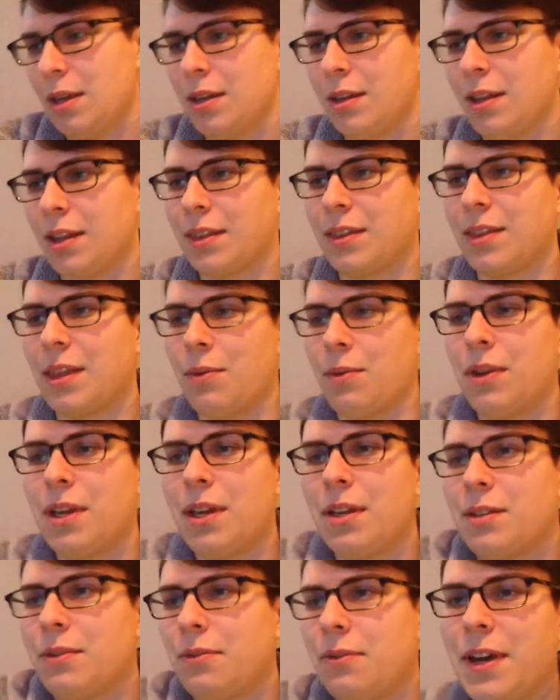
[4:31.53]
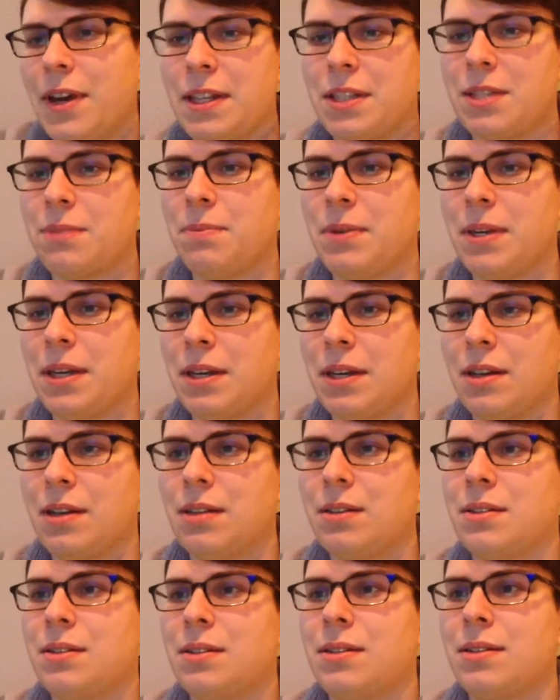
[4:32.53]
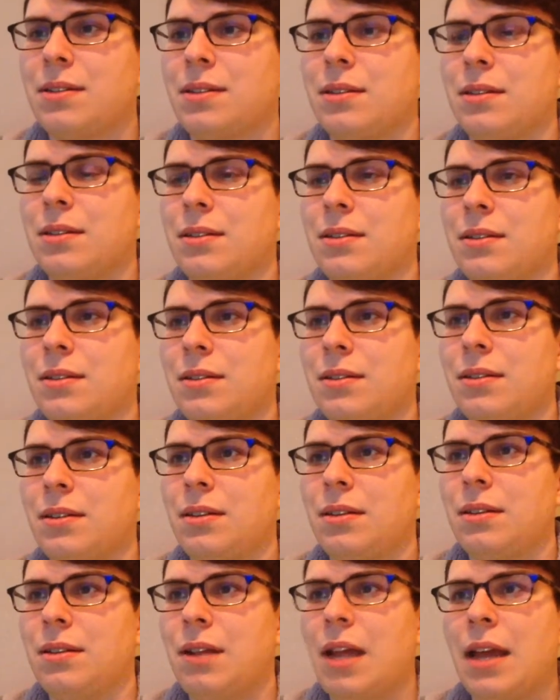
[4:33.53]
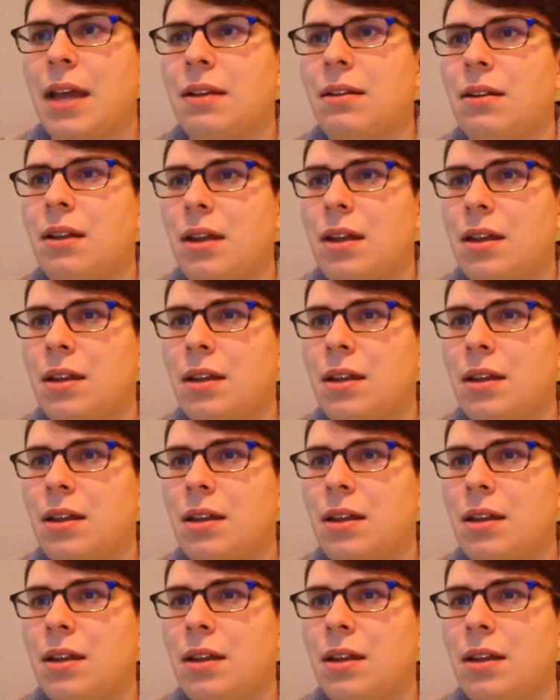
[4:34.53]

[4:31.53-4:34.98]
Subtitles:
like they would get into fights because, and